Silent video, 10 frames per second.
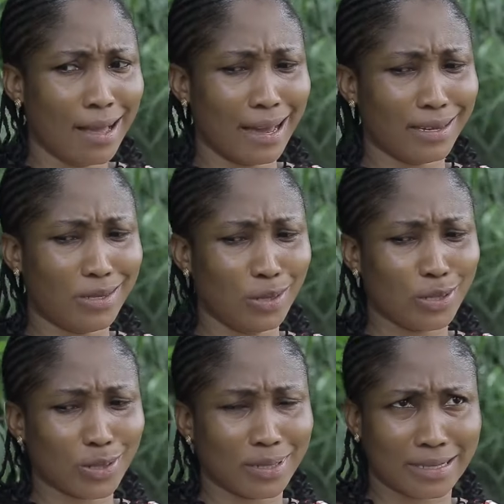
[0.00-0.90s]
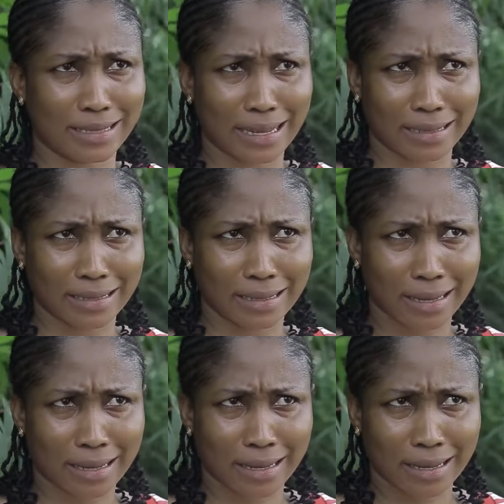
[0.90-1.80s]
I don't understand.
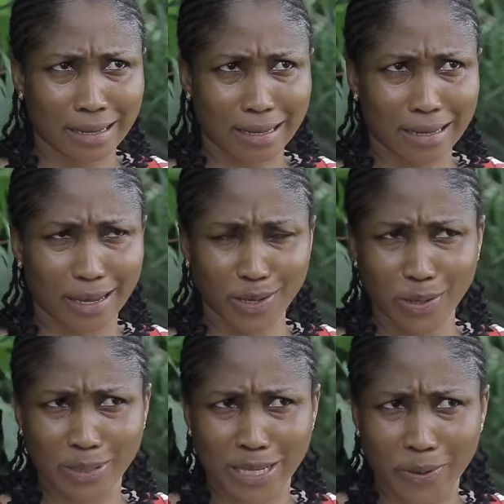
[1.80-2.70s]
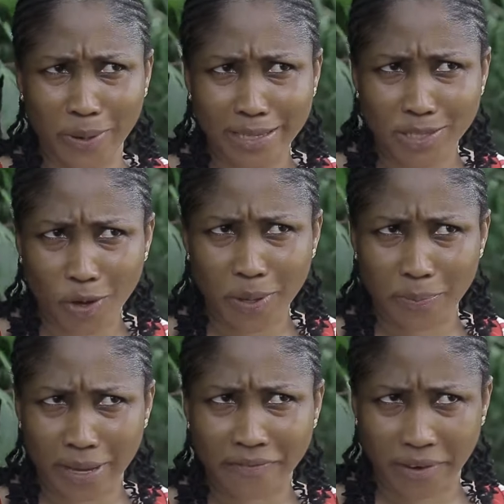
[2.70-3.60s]
Are you not aware he's
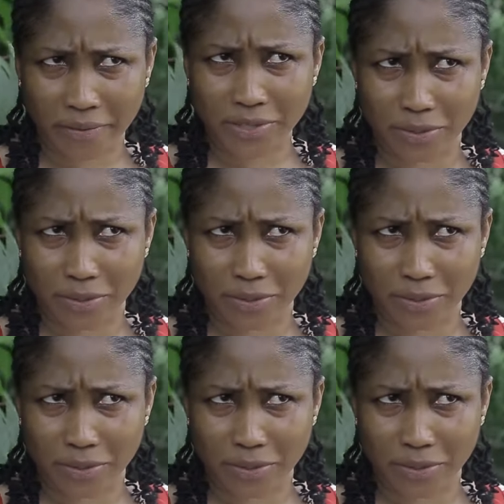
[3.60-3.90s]
coming back very